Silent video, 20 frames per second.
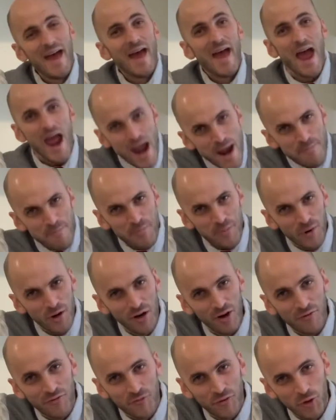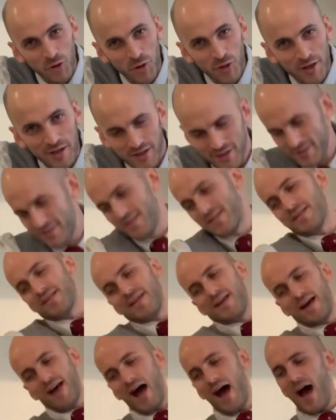April Fools!
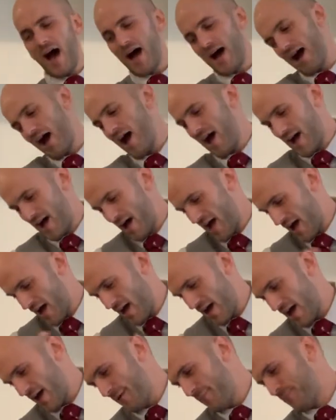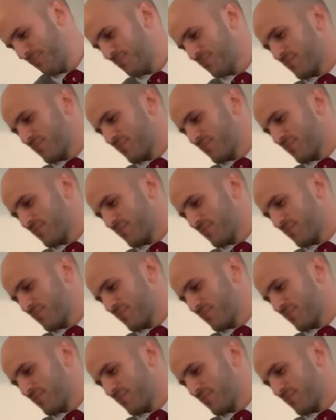Ha ha